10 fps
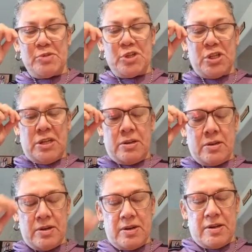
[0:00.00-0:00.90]
machine.
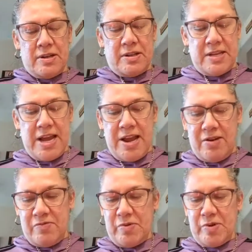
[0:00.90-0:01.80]

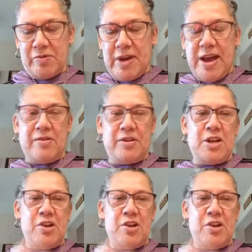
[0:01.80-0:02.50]
Then, well, okay, then